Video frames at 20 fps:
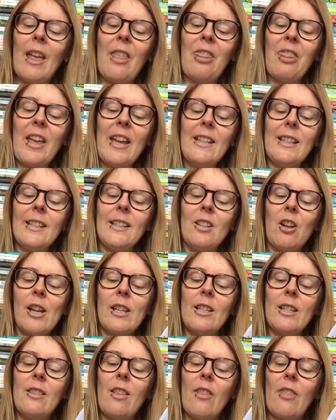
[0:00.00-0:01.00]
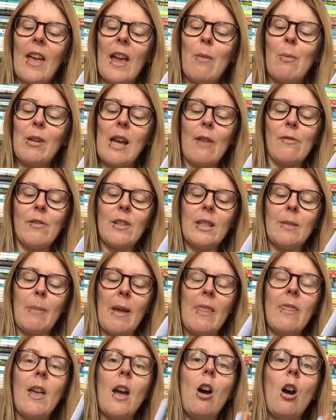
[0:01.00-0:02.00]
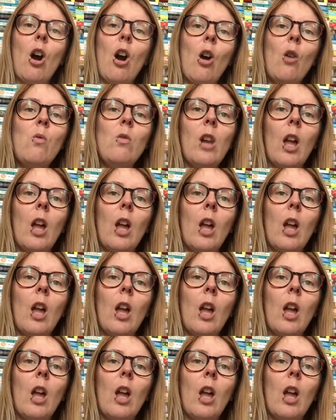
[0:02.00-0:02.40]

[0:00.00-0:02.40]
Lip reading: They decided that they would have to spend their whole